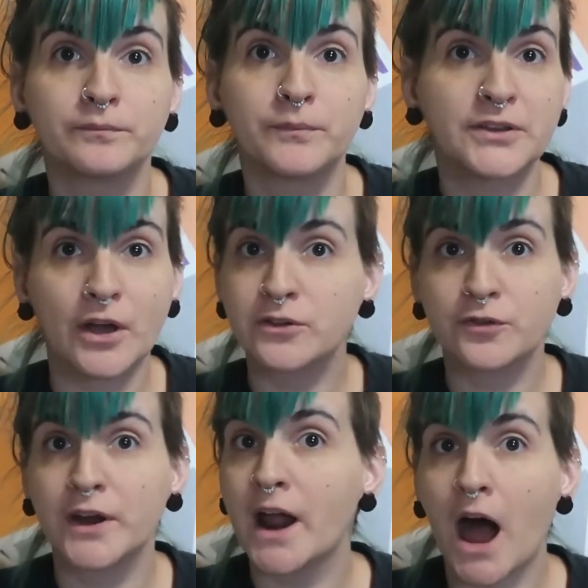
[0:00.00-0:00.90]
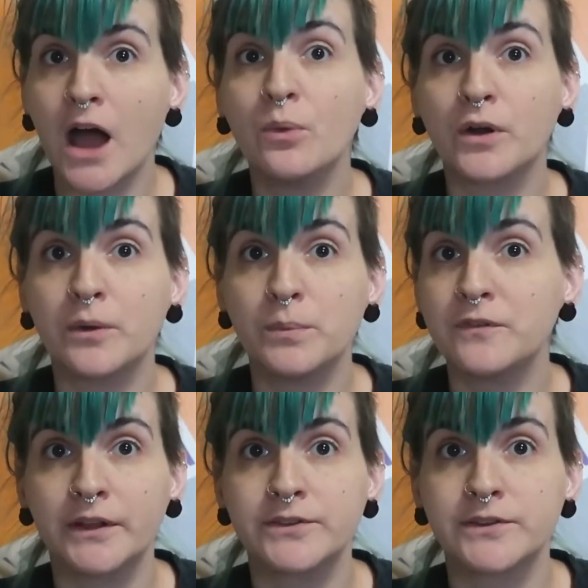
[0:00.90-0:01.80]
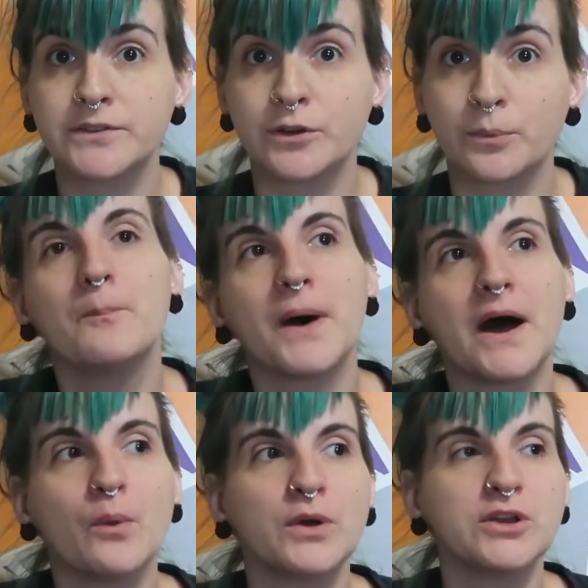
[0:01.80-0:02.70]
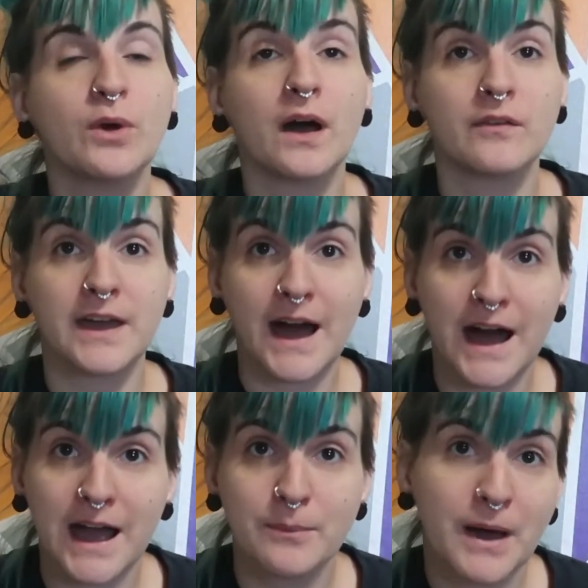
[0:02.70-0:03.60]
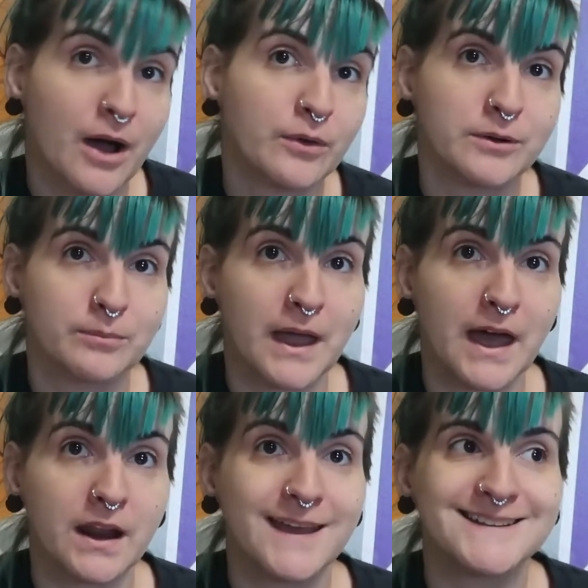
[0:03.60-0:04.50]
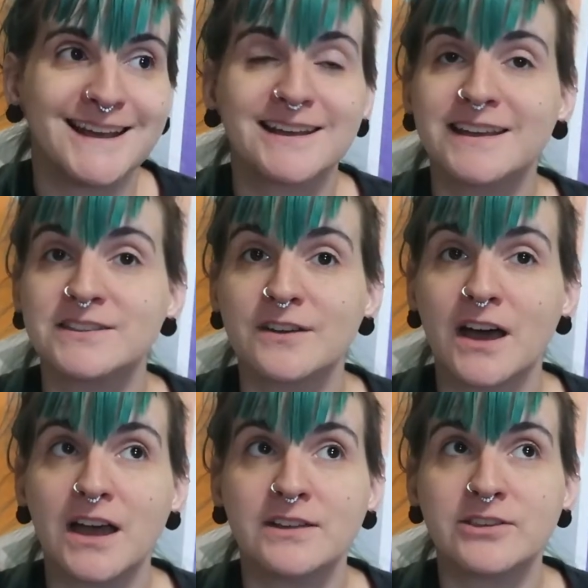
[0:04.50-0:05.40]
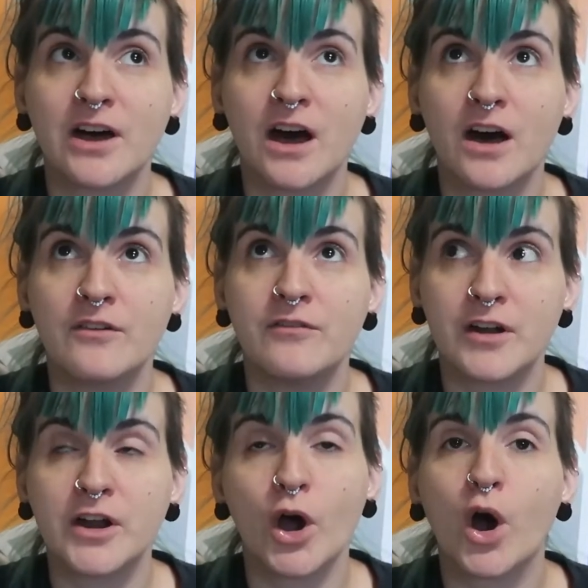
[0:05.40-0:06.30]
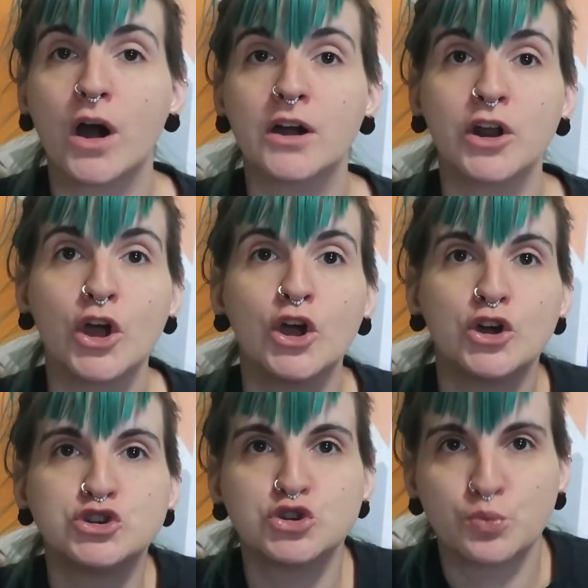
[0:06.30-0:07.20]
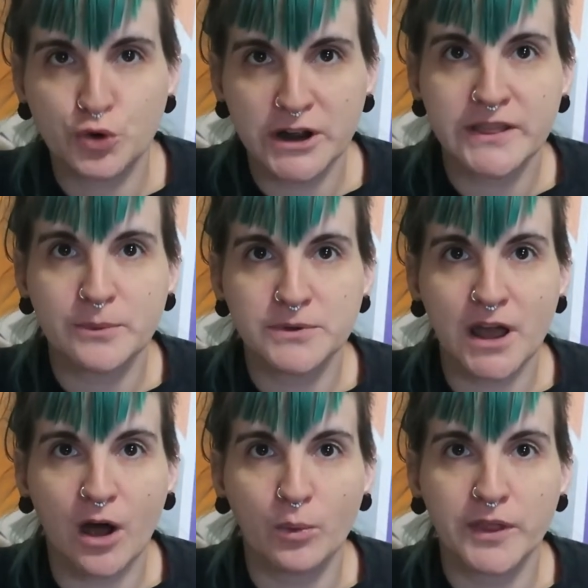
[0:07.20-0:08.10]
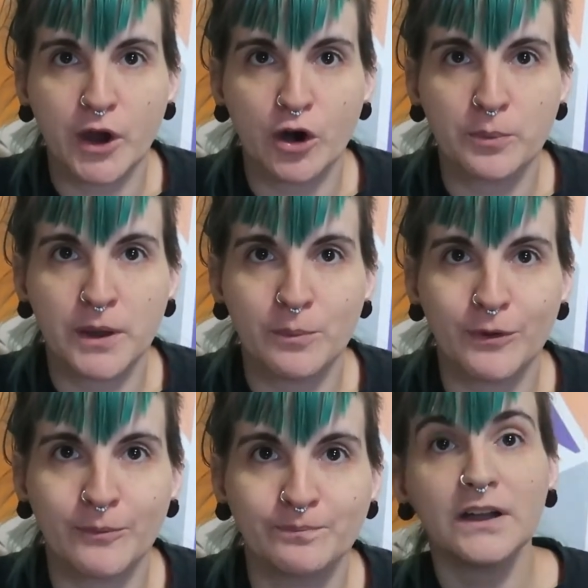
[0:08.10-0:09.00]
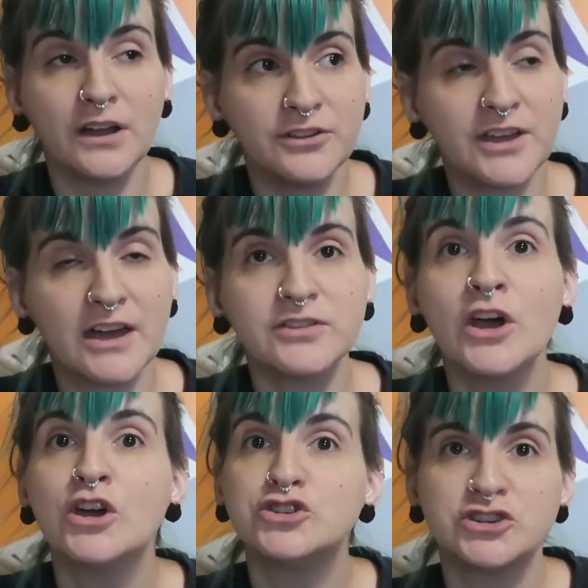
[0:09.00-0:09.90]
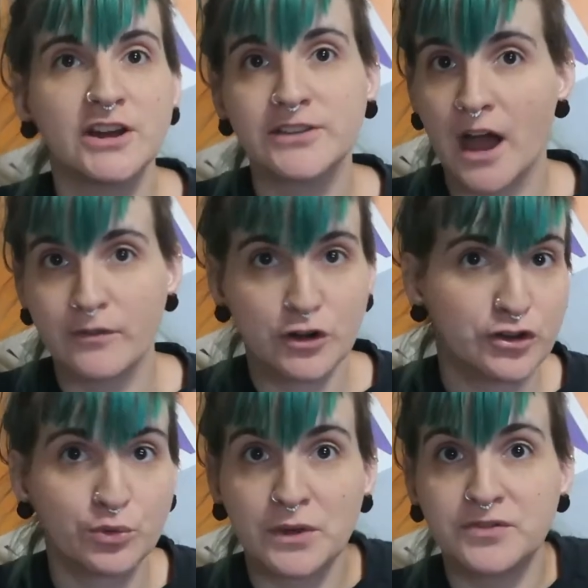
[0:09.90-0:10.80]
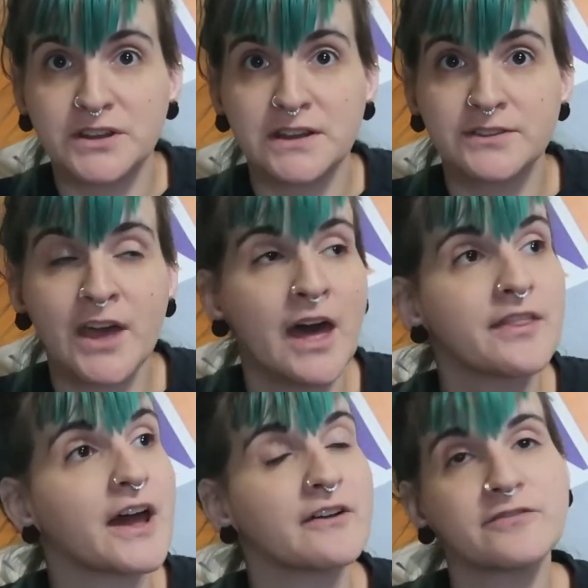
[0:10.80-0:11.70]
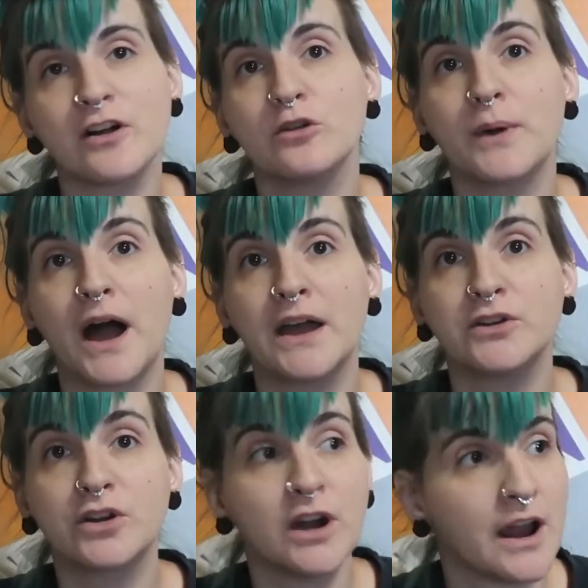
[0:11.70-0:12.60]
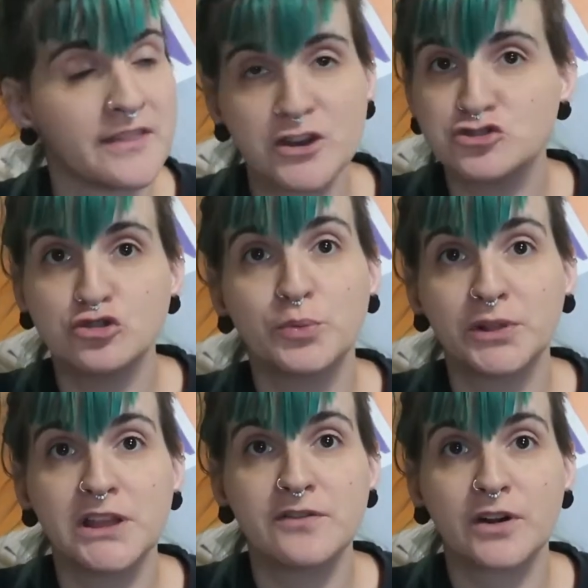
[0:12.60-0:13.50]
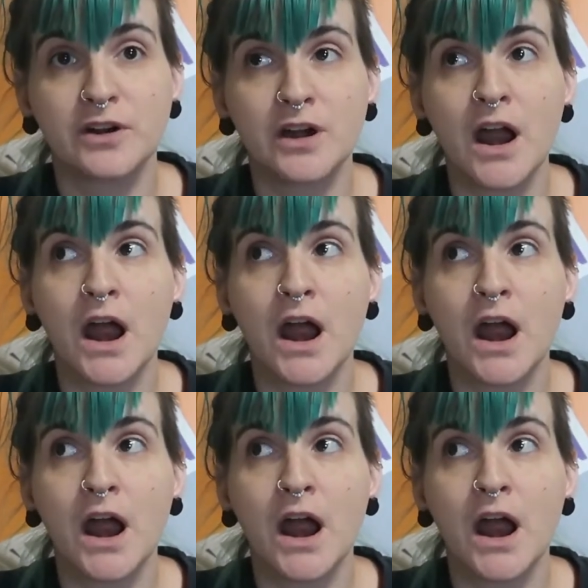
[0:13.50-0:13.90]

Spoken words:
because I was afraid I wouldn't be listened to. But when you have a high-powered man, it's very hard to bring them down when they hurt people. Because yes, she does have her Swifties that follow behind her and that do believe her,